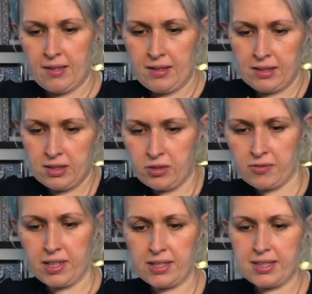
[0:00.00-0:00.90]
sort of
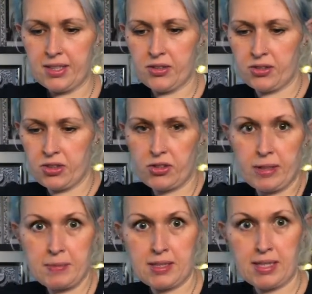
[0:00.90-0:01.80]
nice long
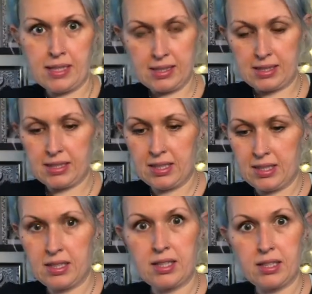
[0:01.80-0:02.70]
strips of this.
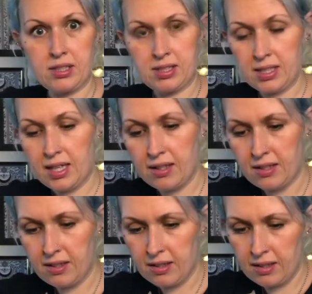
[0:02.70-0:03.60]
Can you see that?
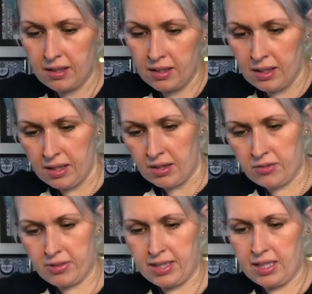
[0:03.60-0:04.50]
Not
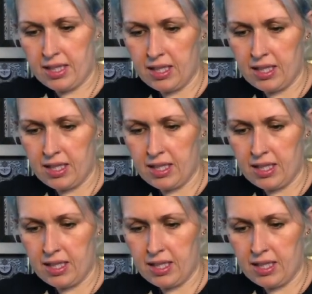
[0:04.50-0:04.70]
really.